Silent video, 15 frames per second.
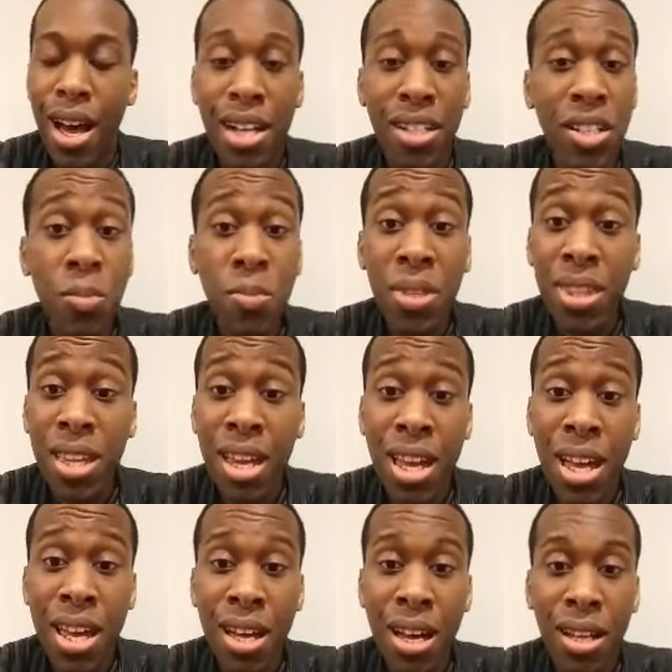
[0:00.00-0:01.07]
I've just been
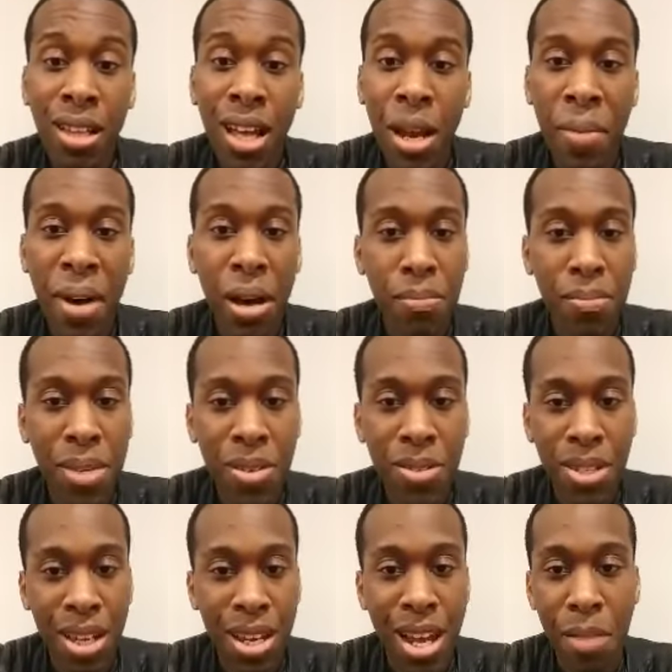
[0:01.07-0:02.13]
thinking a lot about
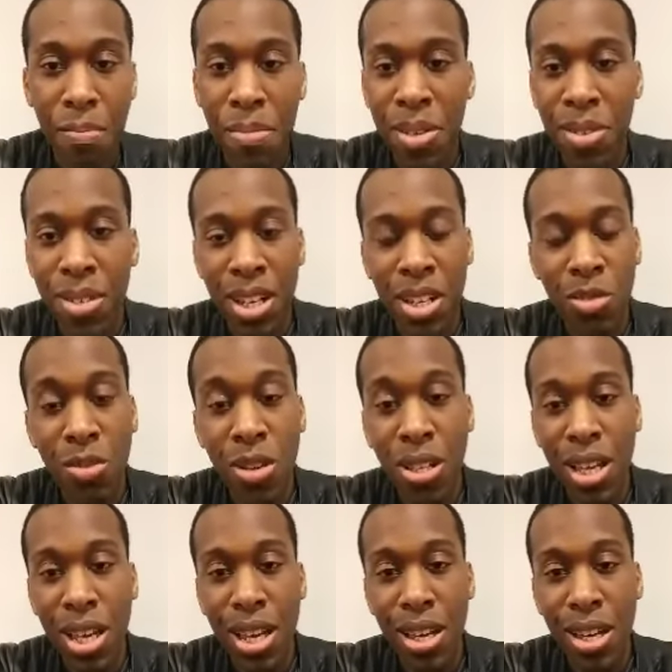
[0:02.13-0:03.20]
music and how music has
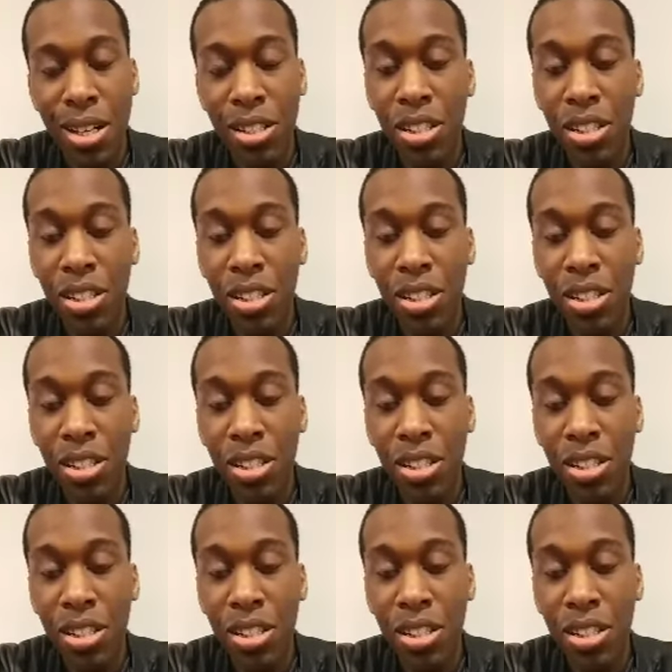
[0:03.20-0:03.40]
really